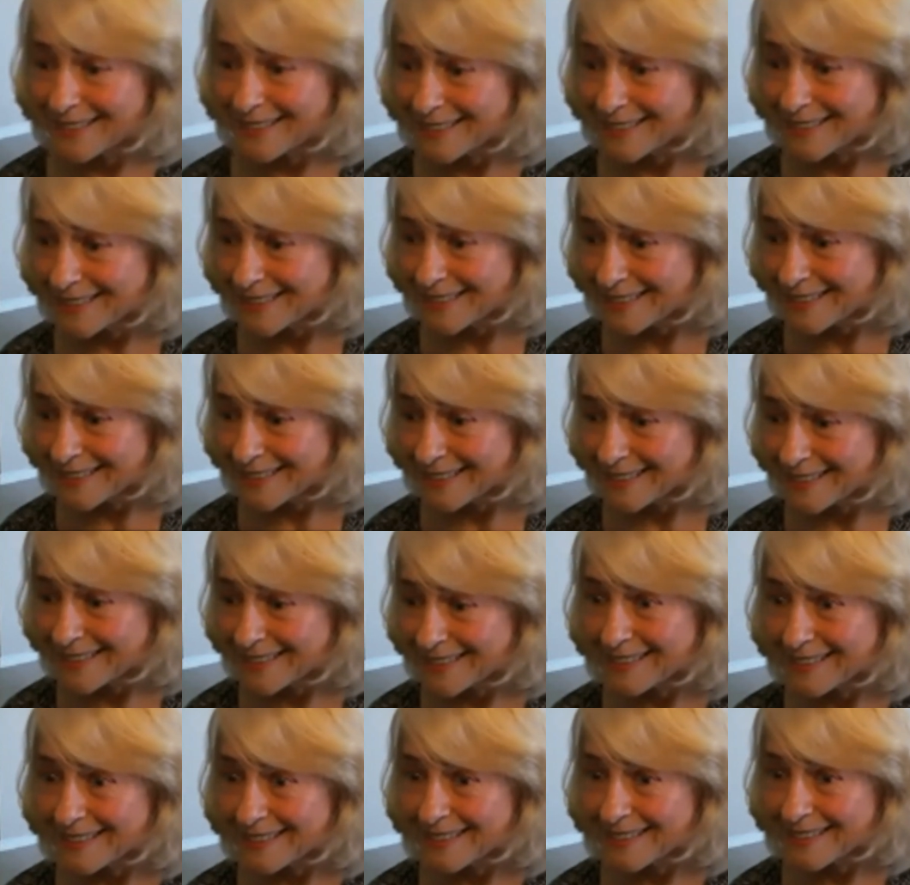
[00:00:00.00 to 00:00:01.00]

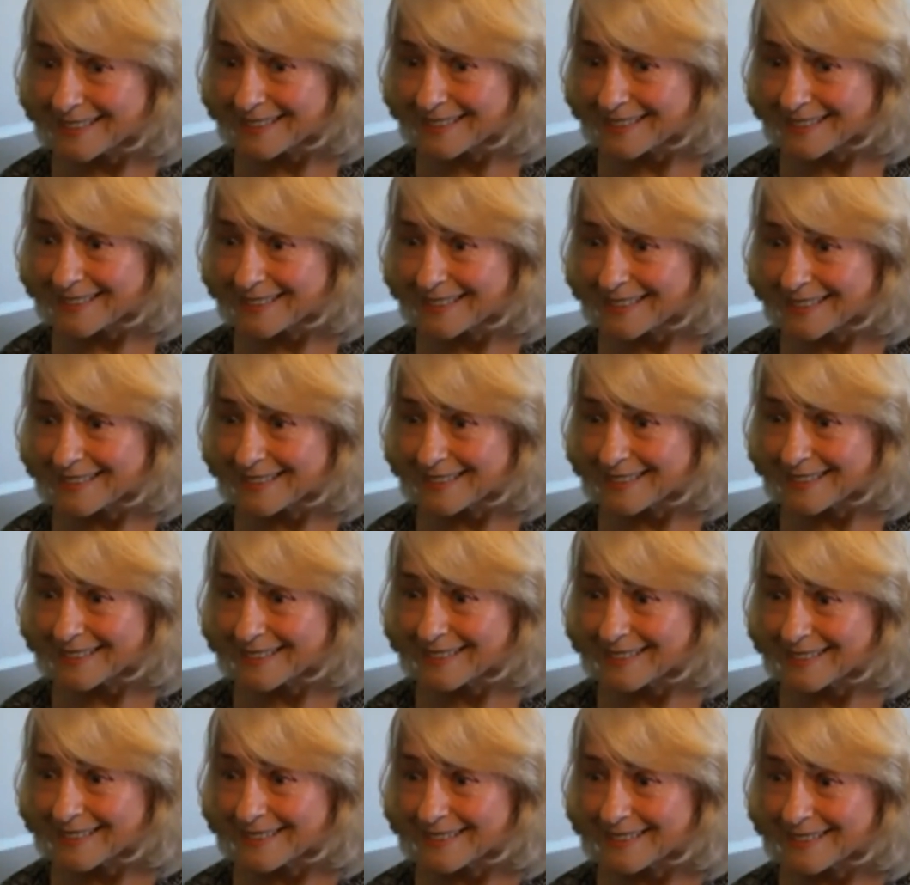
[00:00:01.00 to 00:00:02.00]

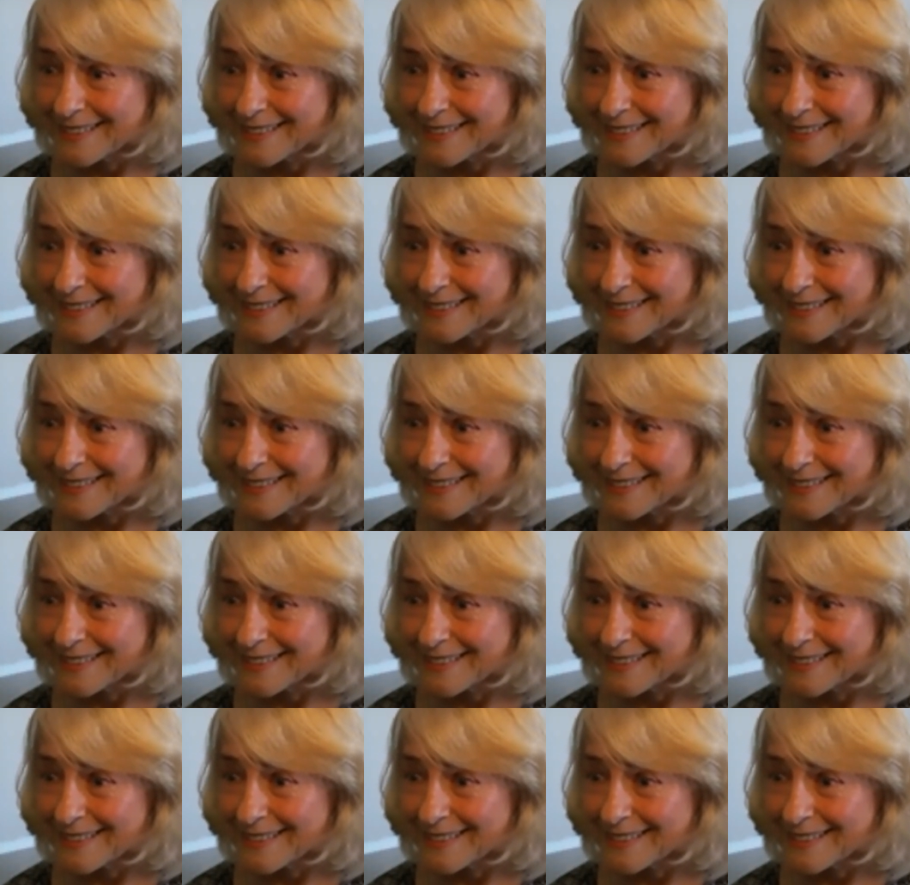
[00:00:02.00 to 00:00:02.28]
(silence)